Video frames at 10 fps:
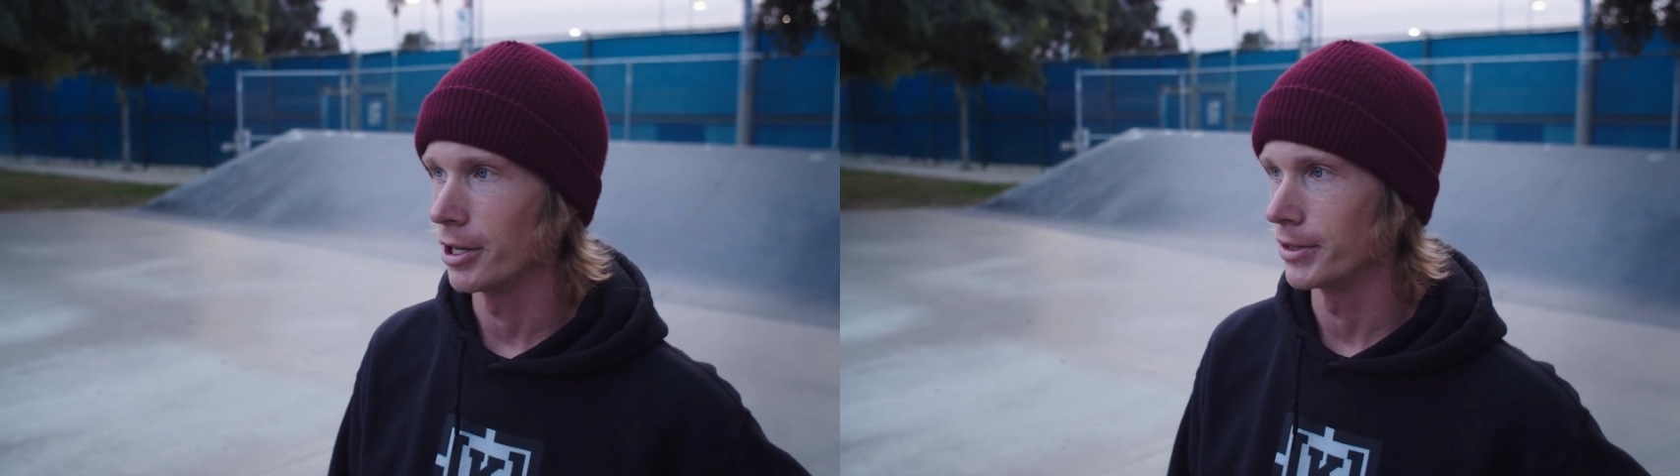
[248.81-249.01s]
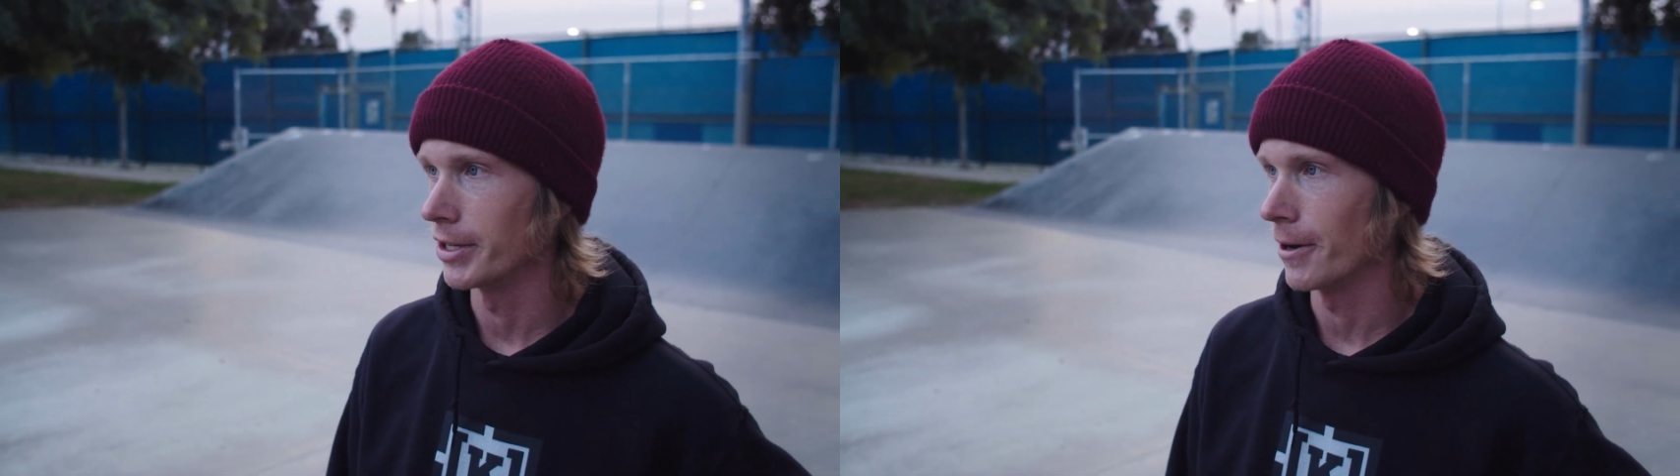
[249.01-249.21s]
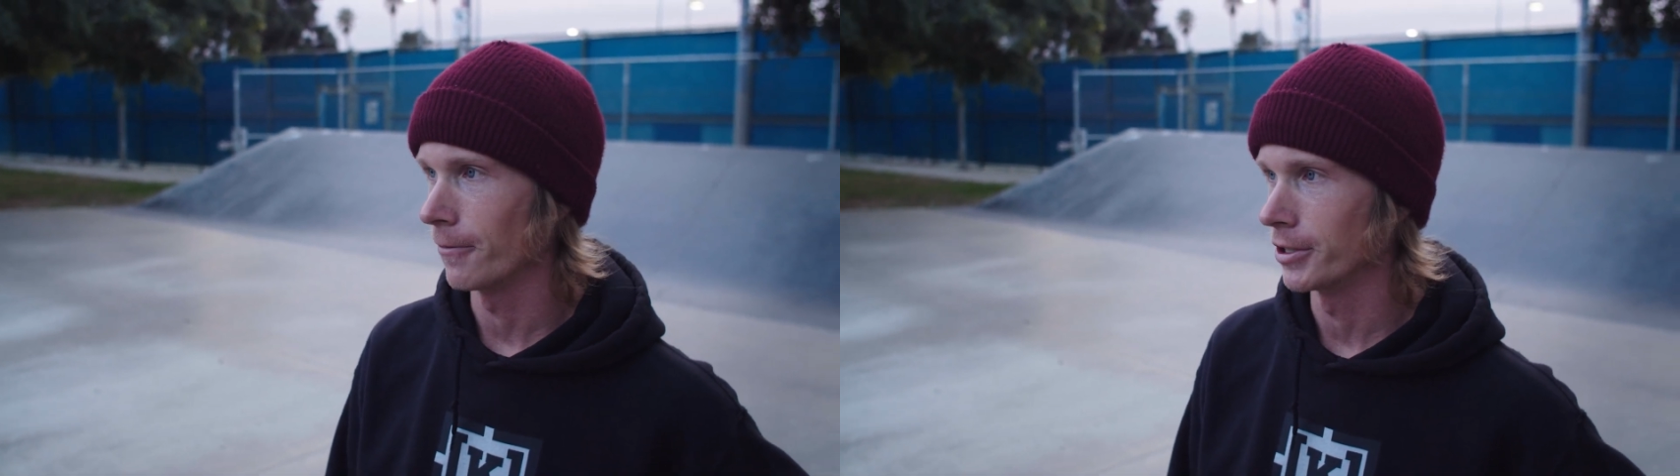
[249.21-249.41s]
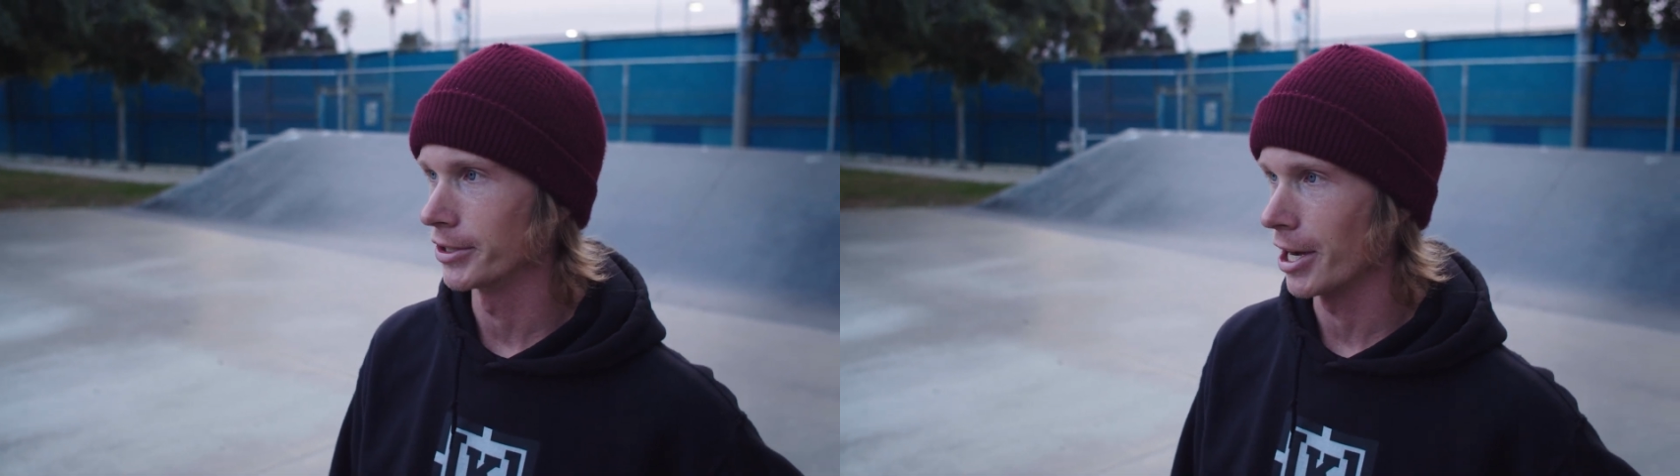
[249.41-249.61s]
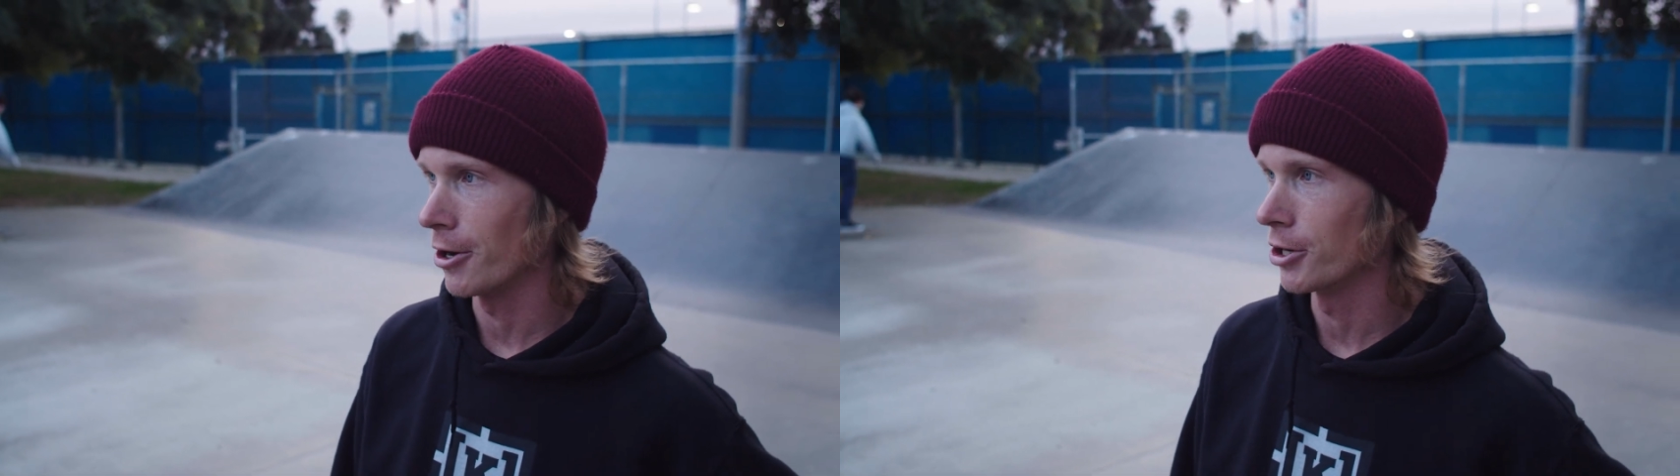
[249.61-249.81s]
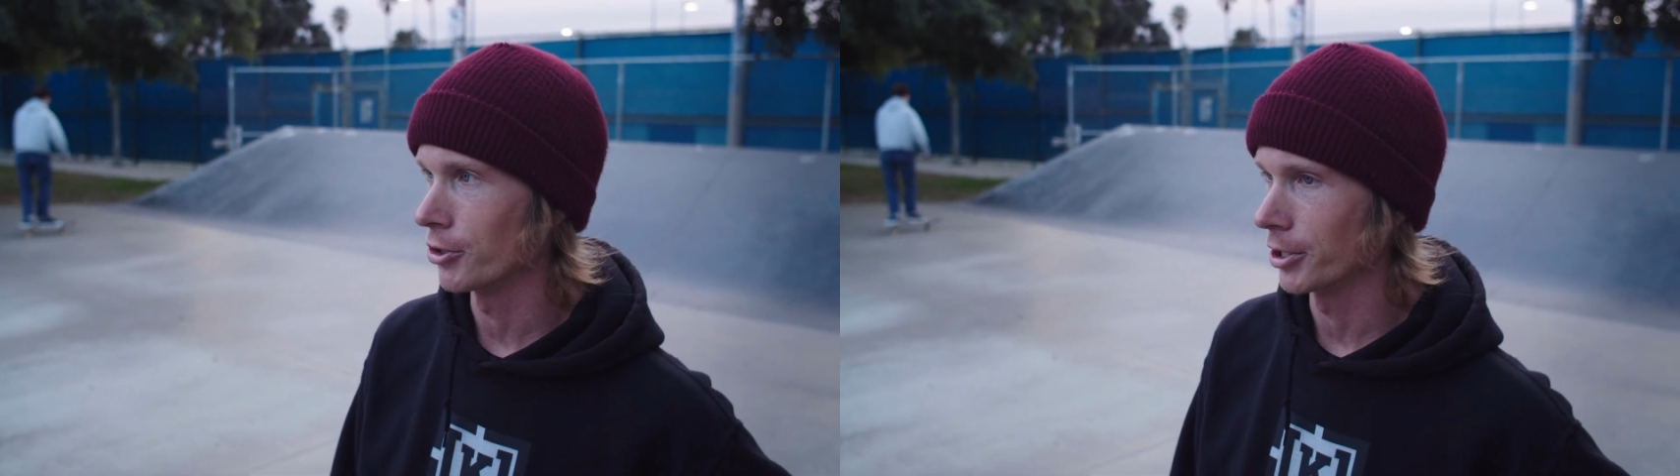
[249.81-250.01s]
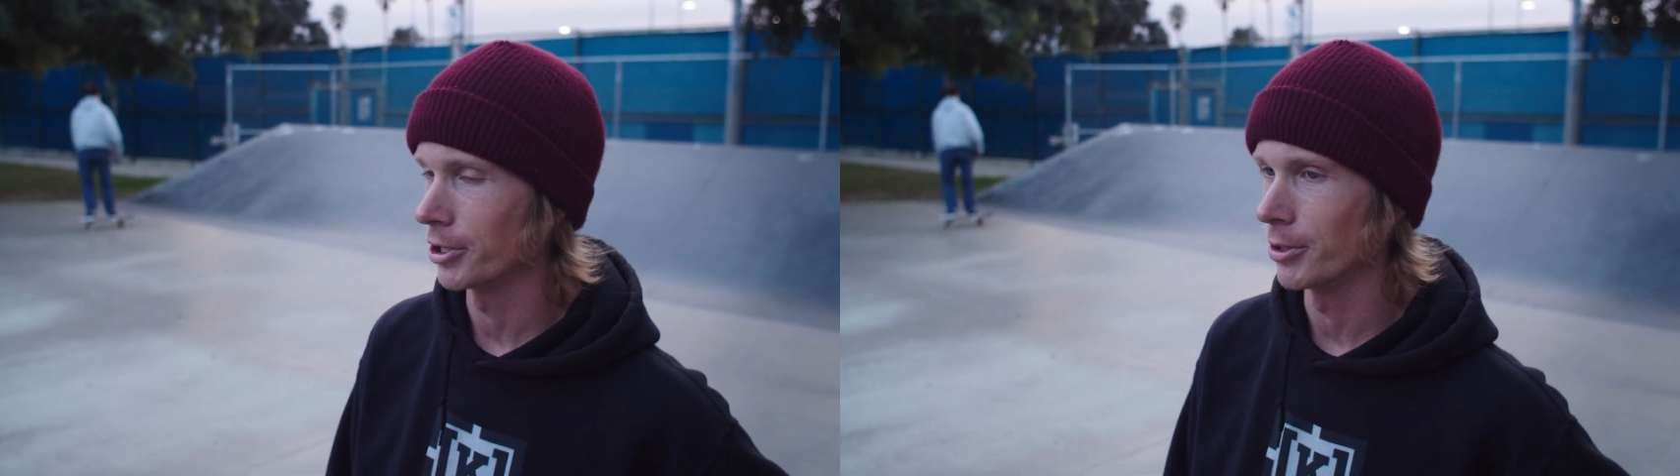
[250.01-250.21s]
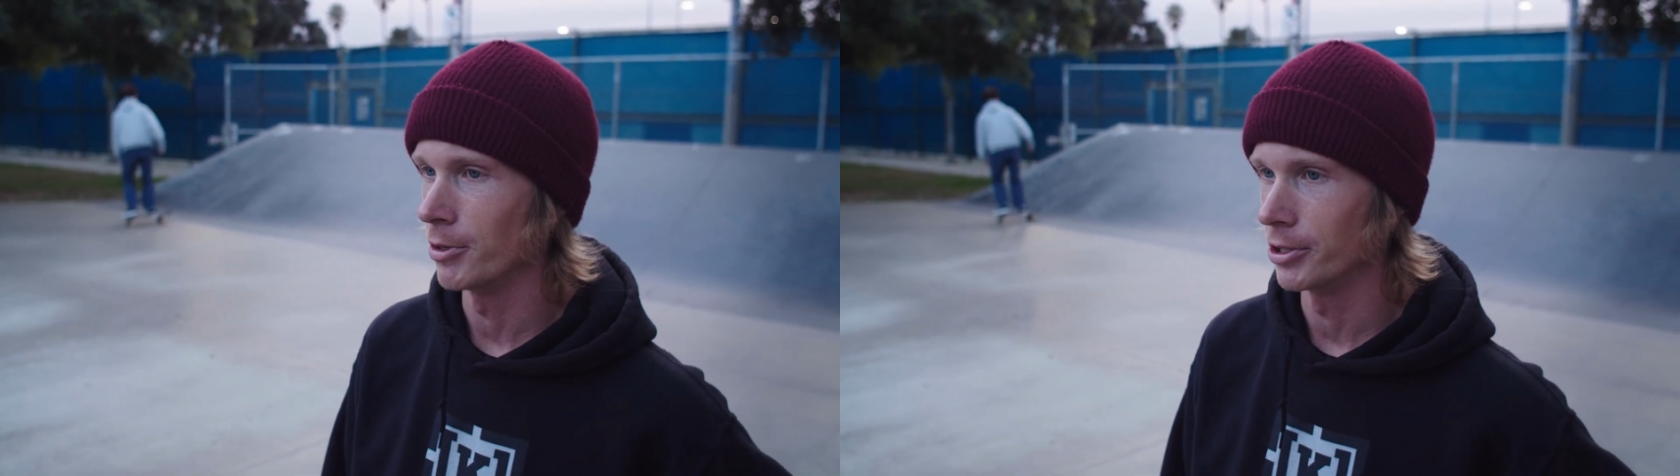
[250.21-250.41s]
It's definitely a scary trick to
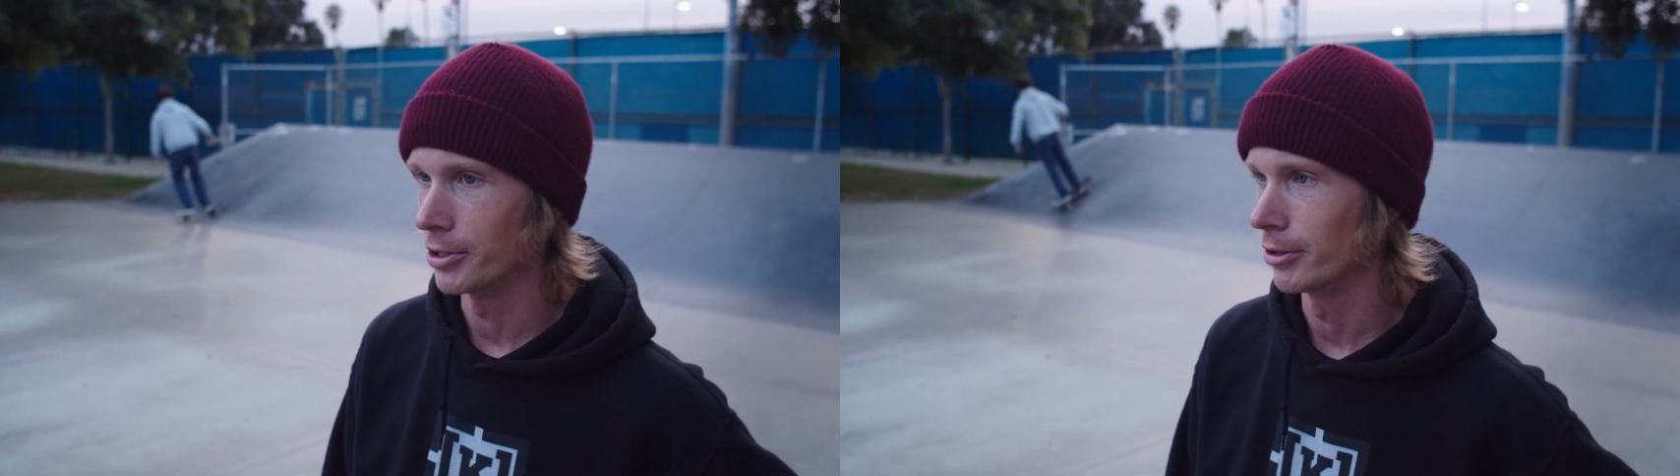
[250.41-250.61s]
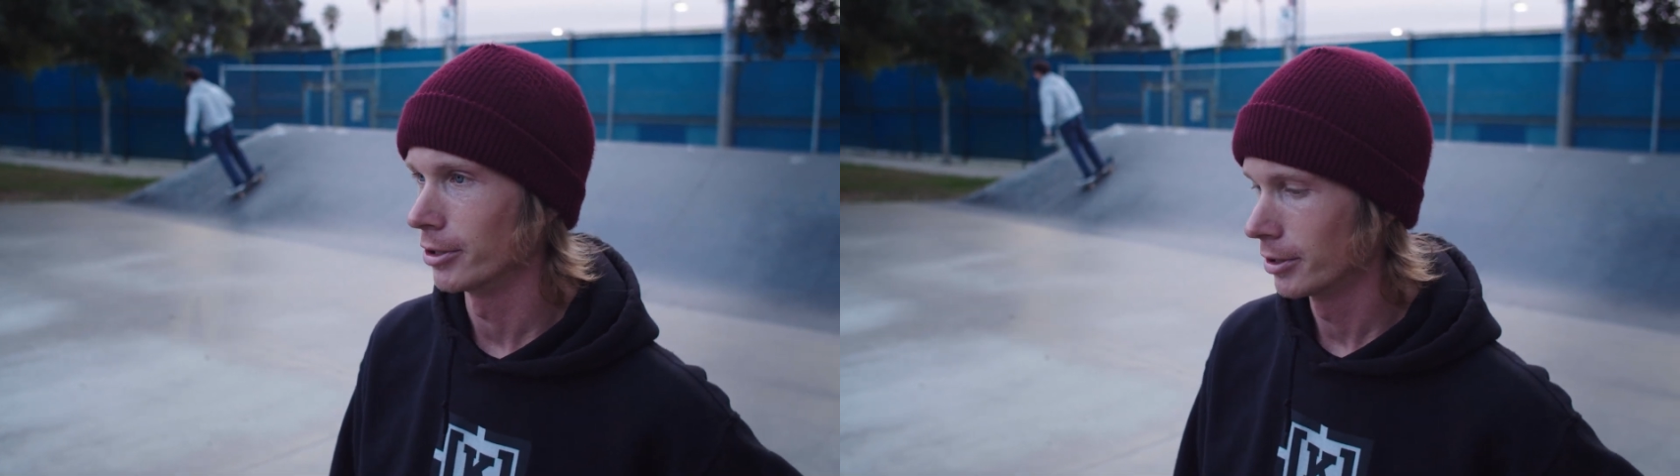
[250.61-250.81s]
commit to.